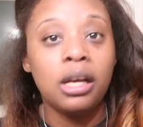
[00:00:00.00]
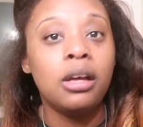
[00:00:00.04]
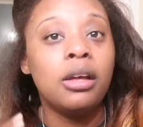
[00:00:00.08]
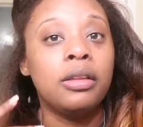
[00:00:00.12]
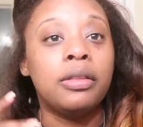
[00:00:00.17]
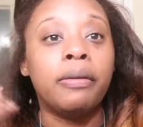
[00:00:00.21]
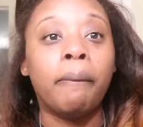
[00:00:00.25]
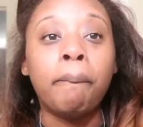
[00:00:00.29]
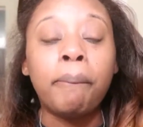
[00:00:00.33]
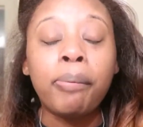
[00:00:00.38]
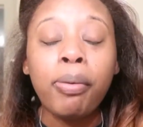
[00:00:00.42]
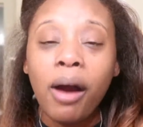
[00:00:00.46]

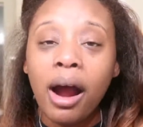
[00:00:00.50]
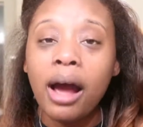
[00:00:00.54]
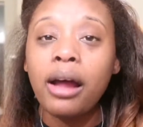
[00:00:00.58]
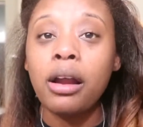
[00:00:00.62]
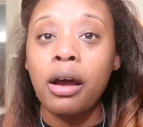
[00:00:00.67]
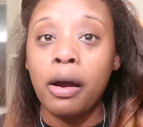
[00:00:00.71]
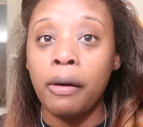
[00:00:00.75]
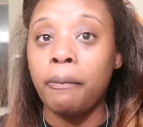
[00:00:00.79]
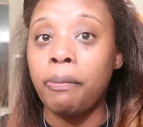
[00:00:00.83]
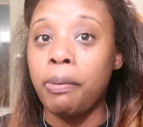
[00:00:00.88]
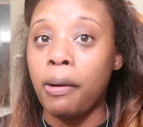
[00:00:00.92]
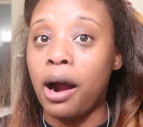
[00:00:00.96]
The
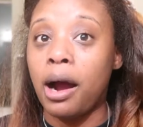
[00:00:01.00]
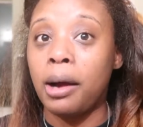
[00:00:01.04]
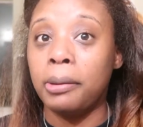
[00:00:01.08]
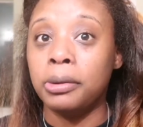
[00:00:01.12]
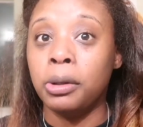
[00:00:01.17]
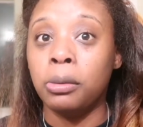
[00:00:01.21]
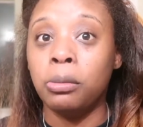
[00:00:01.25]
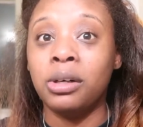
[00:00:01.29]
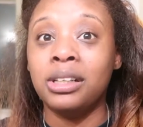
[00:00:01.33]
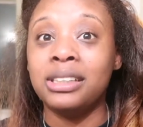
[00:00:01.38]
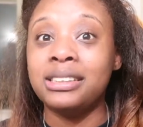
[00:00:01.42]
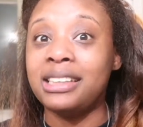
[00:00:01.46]
product
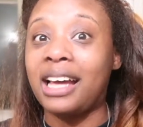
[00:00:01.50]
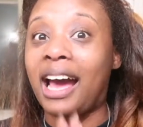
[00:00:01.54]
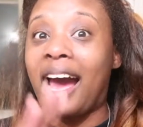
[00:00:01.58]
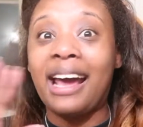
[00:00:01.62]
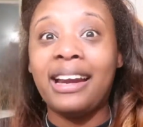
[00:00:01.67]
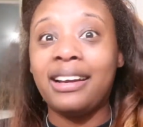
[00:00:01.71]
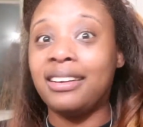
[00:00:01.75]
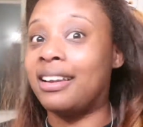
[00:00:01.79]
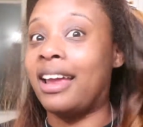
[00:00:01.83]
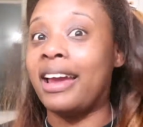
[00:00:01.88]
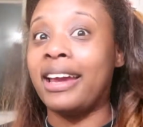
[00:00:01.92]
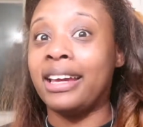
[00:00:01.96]
problem was I
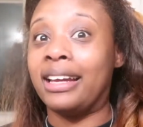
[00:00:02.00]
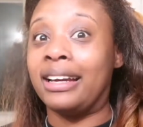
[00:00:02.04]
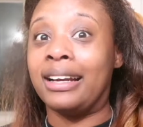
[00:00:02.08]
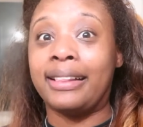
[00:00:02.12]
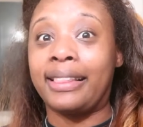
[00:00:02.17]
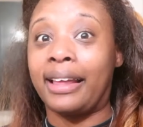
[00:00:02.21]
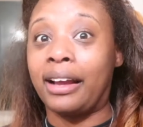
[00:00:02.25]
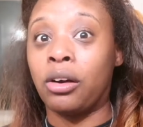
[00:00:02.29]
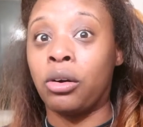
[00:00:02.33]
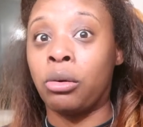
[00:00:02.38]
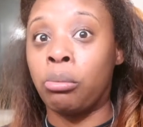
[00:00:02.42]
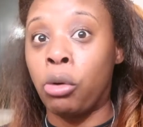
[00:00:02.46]
didn't like
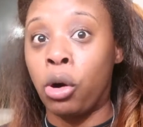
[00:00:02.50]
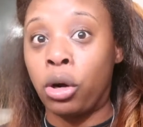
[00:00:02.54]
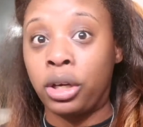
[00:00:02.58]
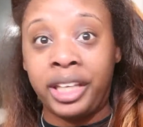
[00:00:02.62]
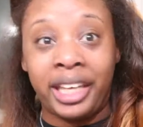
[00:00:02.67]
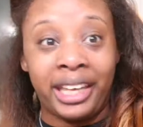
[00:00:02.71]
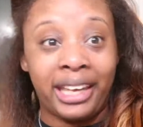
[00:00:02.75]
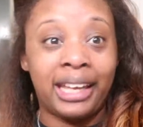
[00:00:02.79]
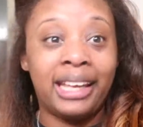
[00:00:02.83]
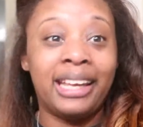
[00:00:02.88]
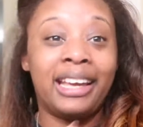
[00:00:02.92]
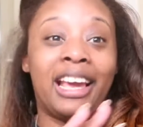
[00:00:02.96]
anything on the market.